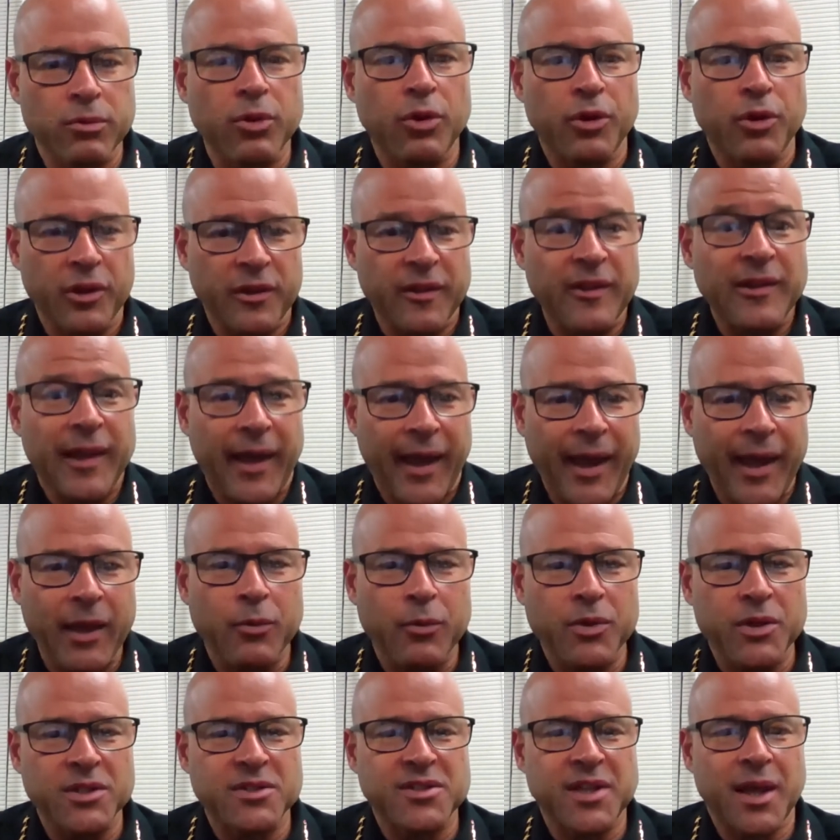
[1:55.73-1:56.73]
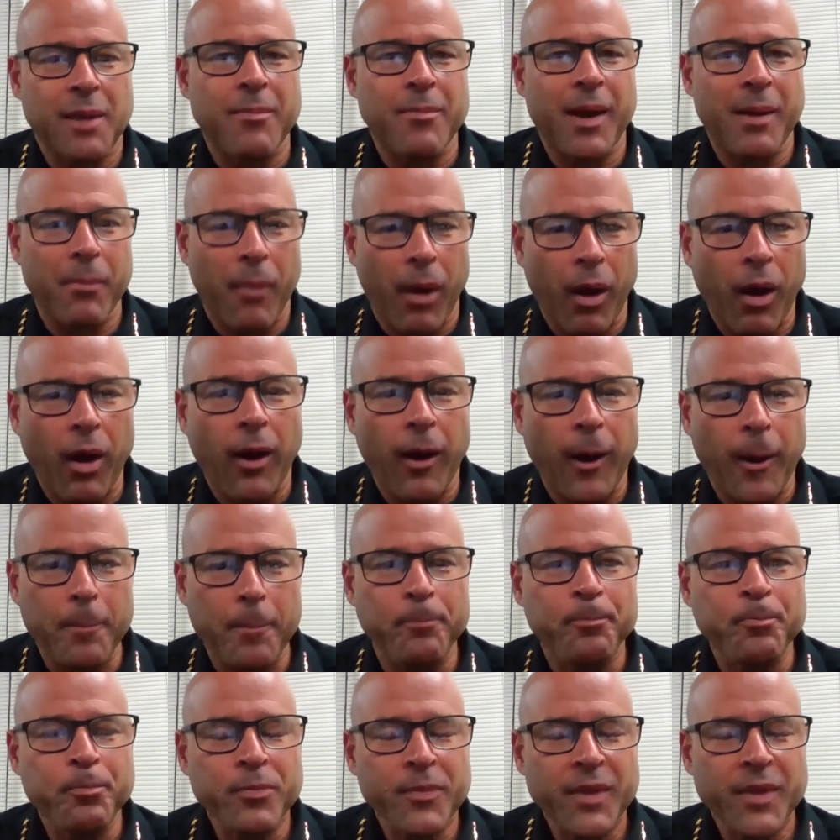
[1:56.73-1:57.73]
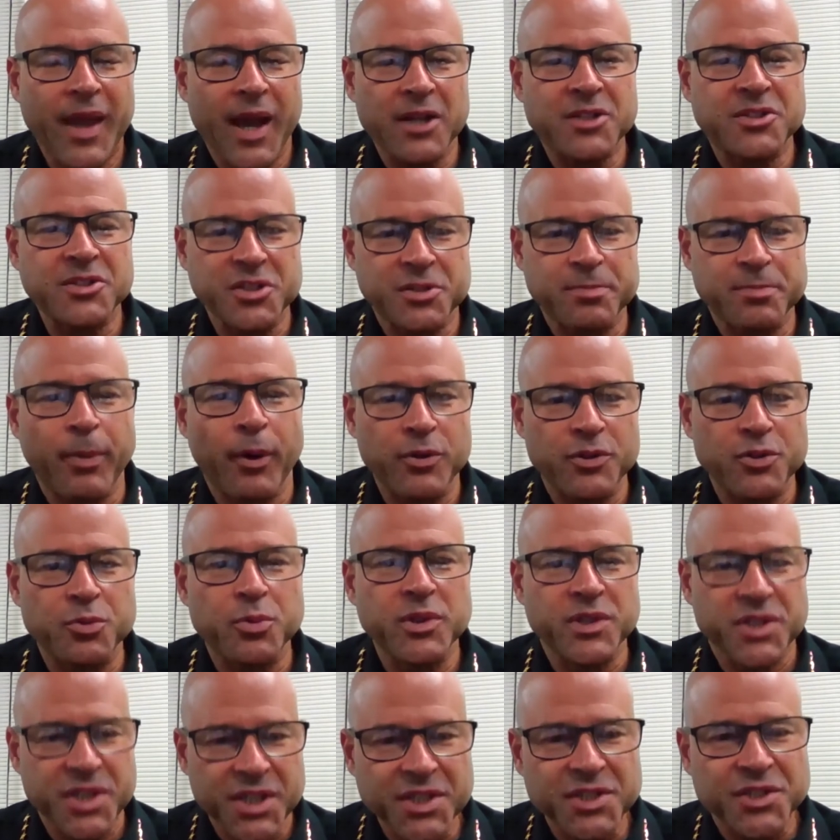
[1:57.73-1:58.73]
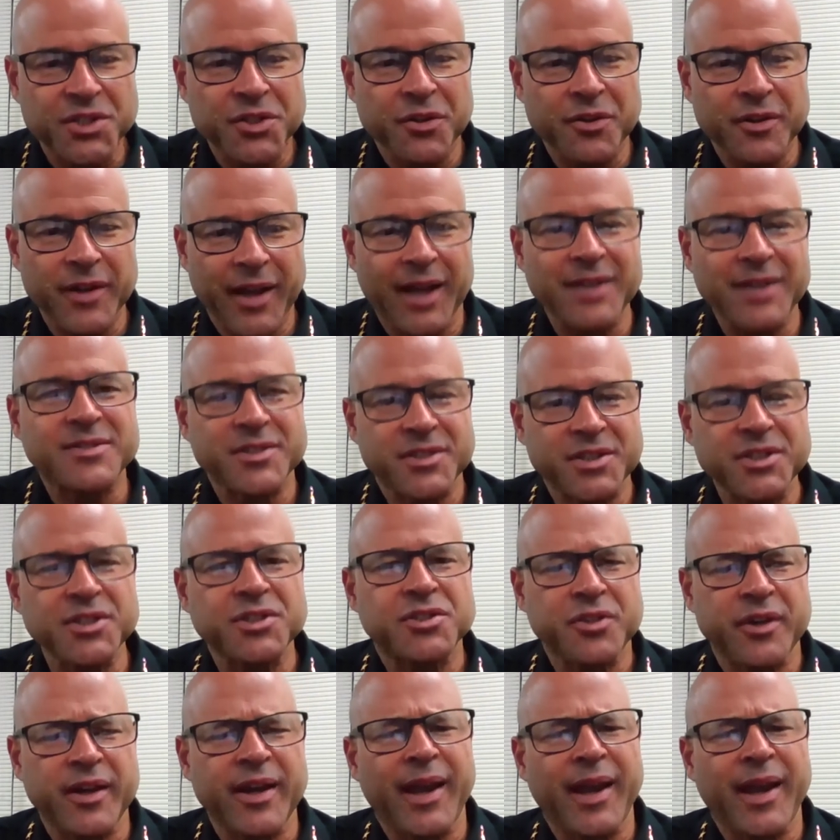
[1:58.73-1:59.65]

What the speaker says: learning the language, that my mom actually spoke to a teacher and asked the teacher,